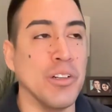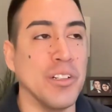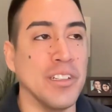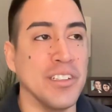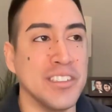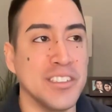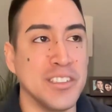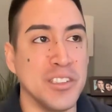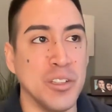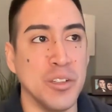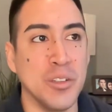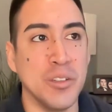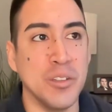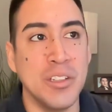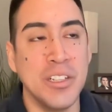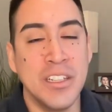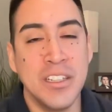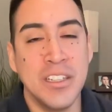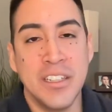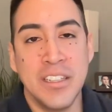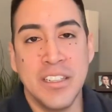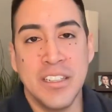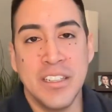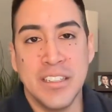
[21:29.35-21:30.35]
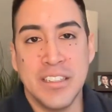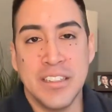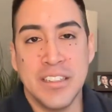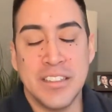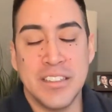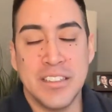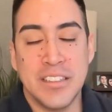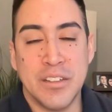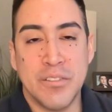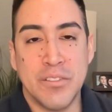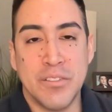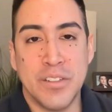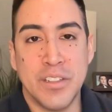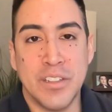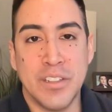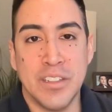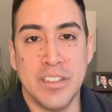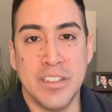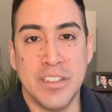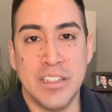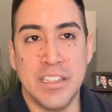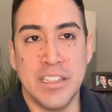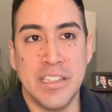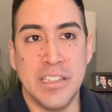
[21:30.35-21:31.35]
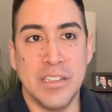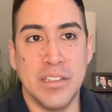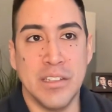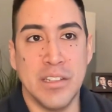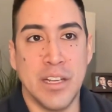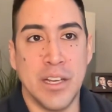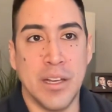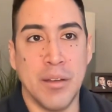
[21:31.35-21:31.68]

And so definitely,